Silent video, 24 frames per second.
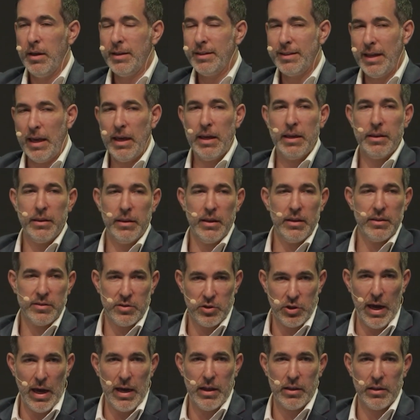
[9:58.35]
take these
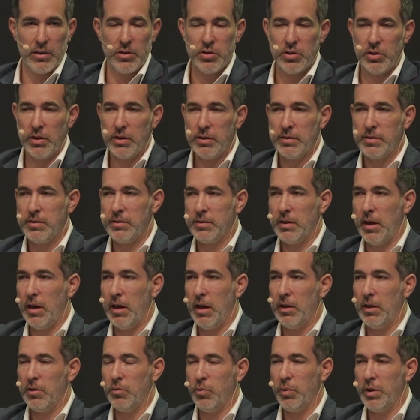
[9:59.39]
challenges
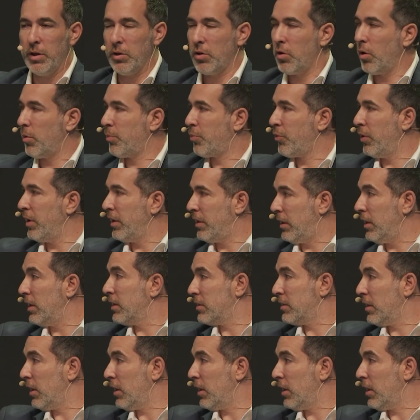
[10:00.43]
and we incorporate things